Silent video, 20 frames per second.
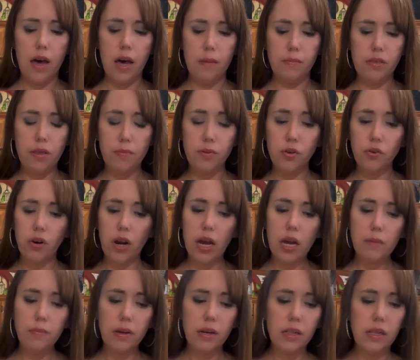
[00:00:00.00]

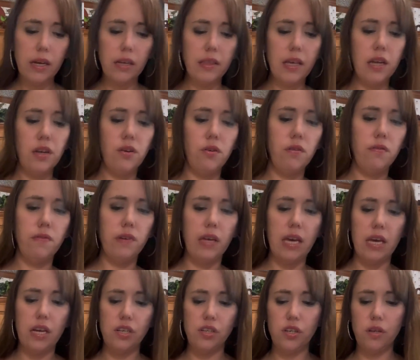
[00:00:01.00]
Subscribe and click that
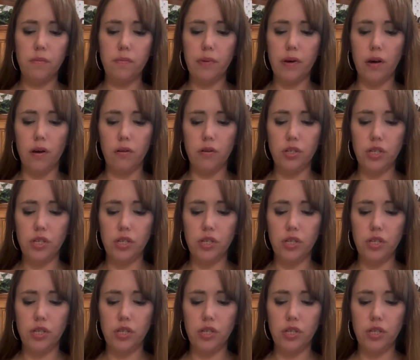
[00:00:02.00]
notification bell.